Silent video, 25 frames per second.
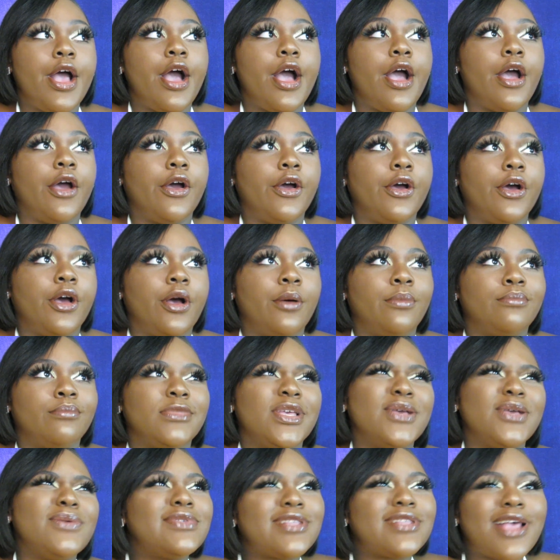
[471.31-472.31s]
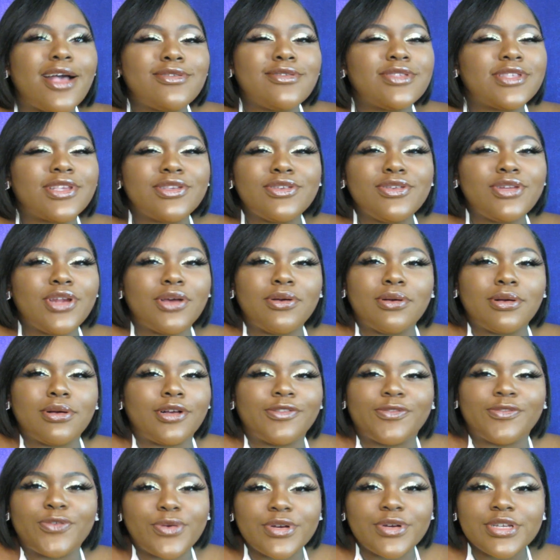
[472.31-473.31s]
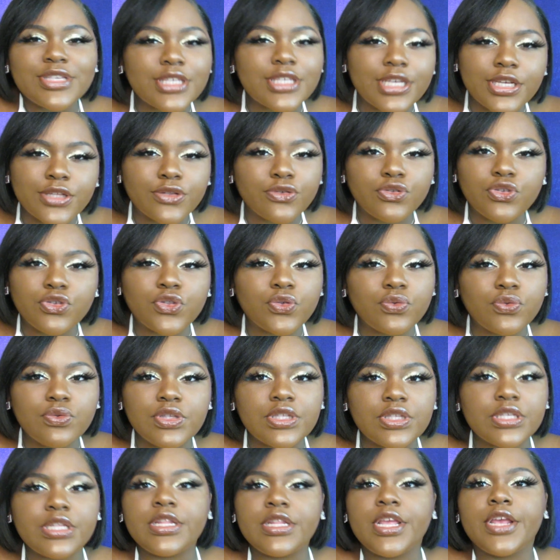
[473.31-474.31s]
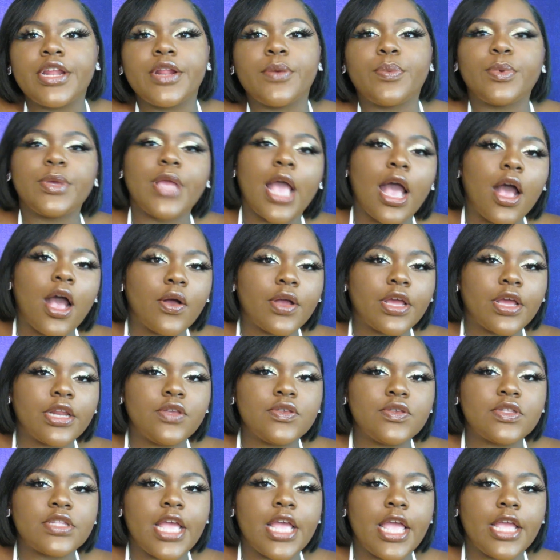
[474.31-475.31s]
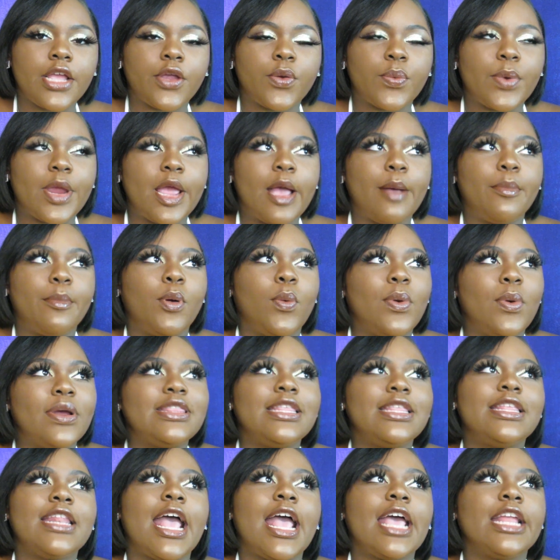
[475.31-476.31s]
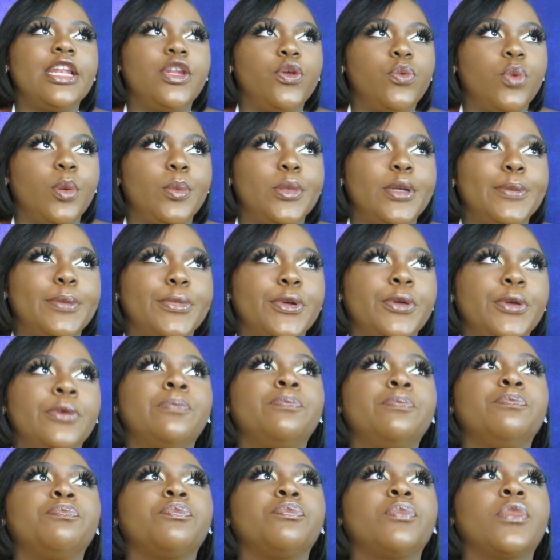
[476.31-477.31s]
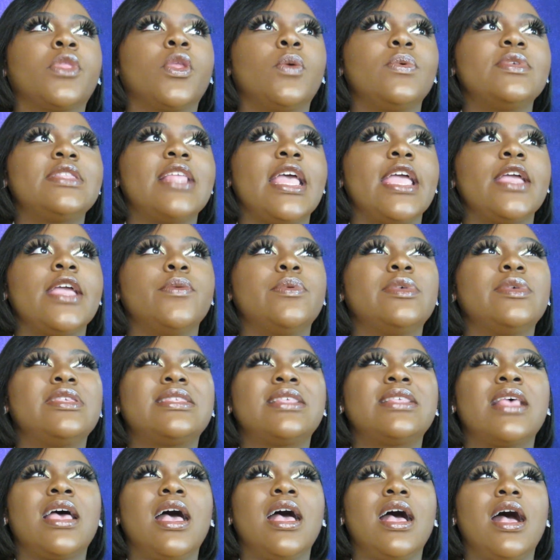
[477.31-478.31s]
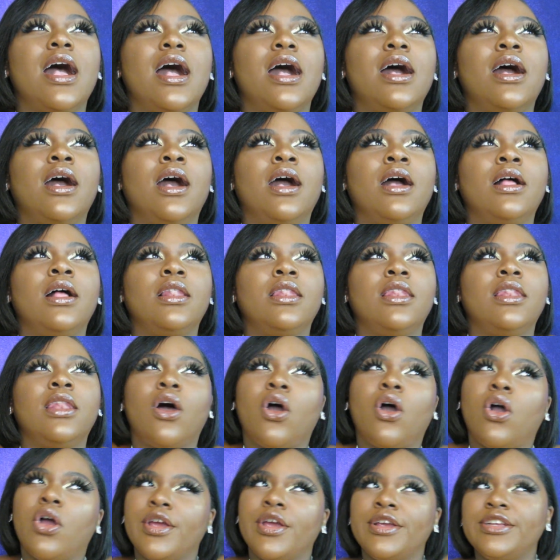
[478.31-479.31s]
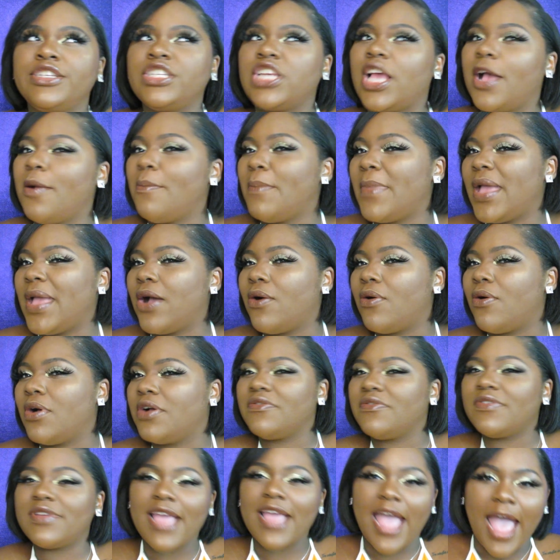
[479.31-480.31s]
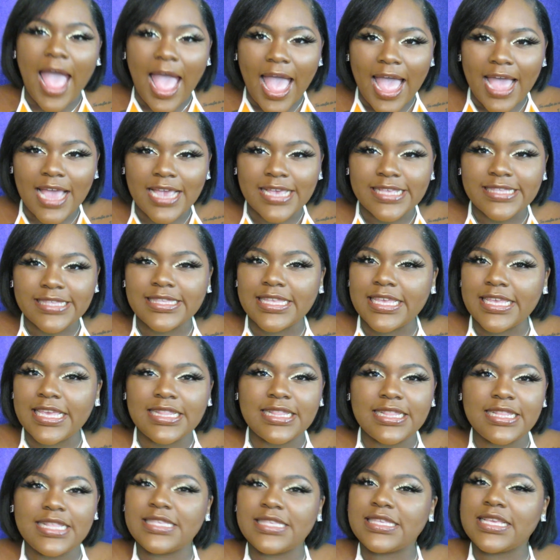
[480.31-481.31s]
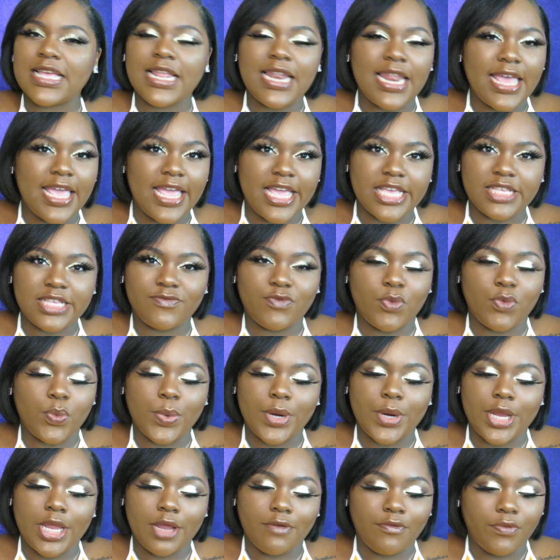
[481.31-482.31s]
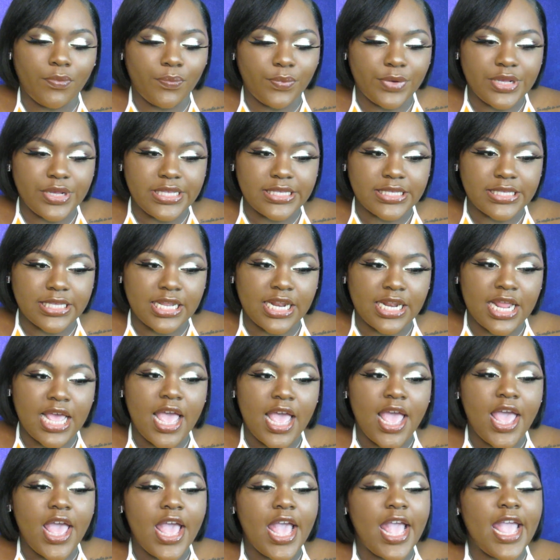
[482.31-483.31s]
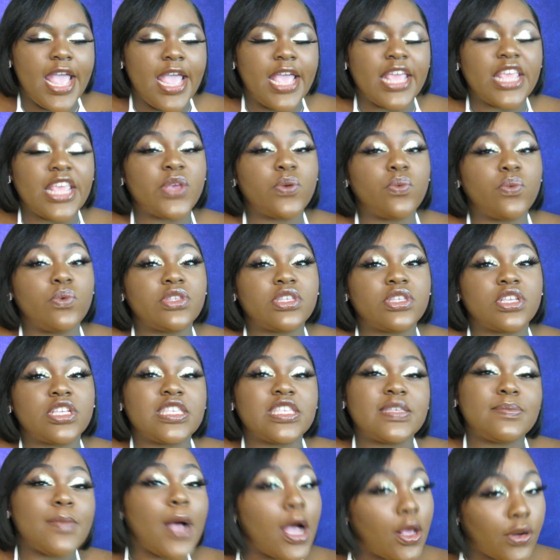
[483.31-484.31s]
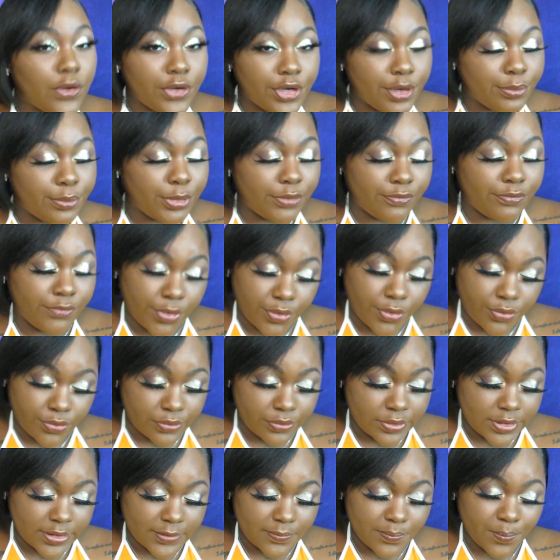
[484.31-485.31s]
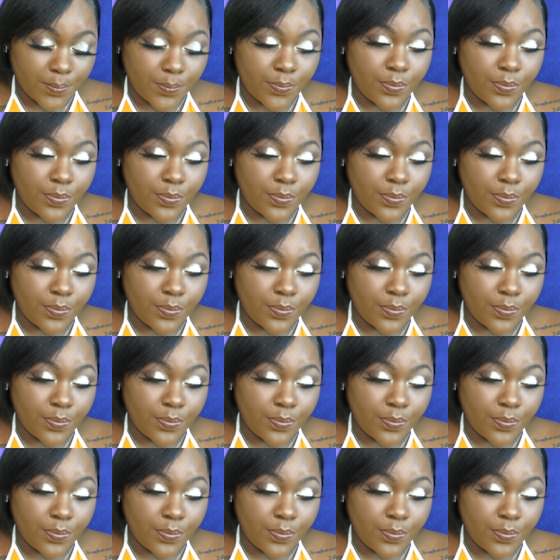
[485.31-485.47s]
It was also, you know, of course, other students in there that we all kind of used to hang around. But one thing that I do remember was that it was a large amount guys in this class for whatever reason, and it was a smaller number of girls.